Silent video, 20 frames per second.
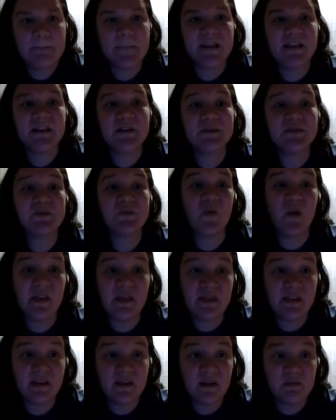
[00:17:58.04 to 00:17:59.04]
But there's
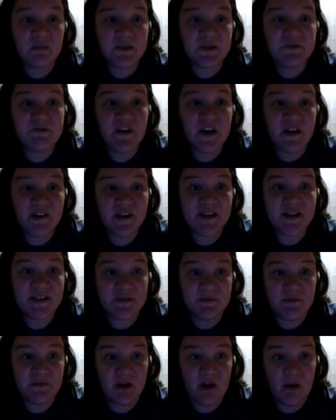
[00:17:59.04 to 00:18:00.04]
one thing that was very
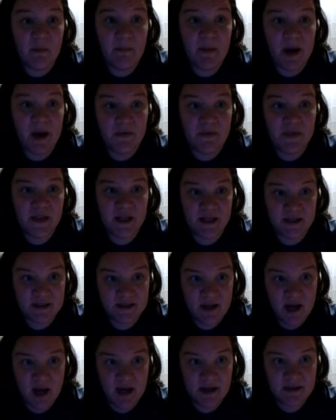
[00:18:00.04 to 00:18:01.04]
different about
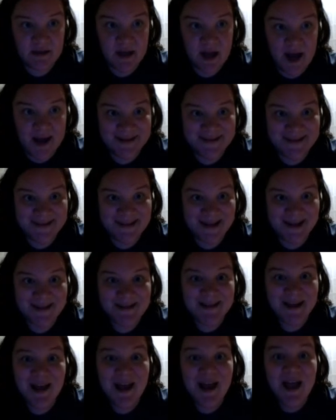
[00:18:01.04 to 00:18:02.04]
these guys, the
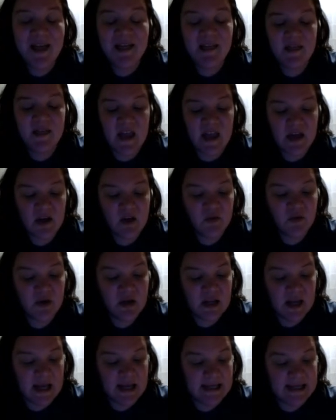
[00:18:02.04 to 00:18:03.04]
Aztecs. They
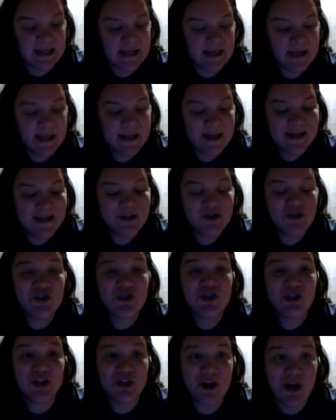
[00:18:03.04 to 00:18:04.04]
created
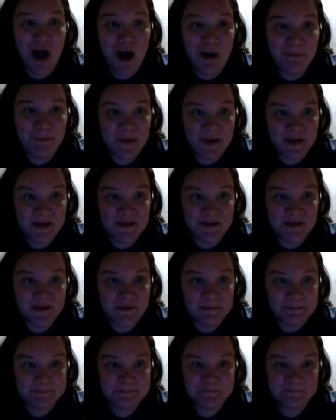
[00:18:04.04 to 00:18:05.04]
chinampas.